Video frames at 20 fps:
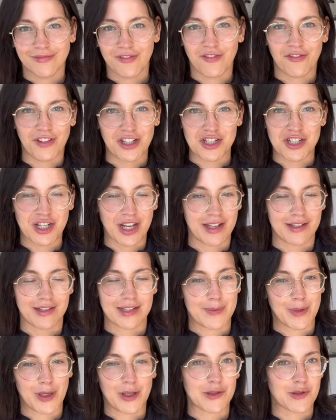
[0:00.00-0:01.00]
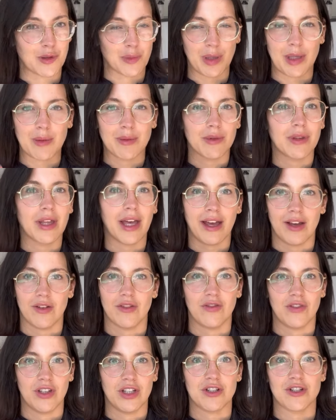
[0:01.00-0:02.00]
fish experts or people that have
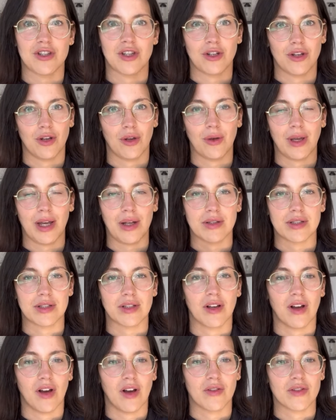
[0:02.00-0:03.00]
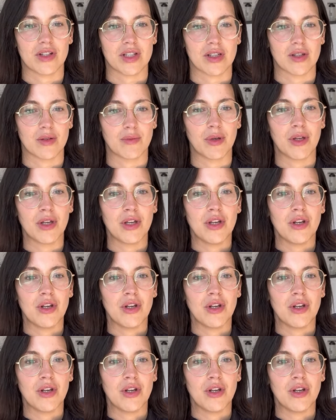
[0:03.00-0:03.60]
fish that know how to look after them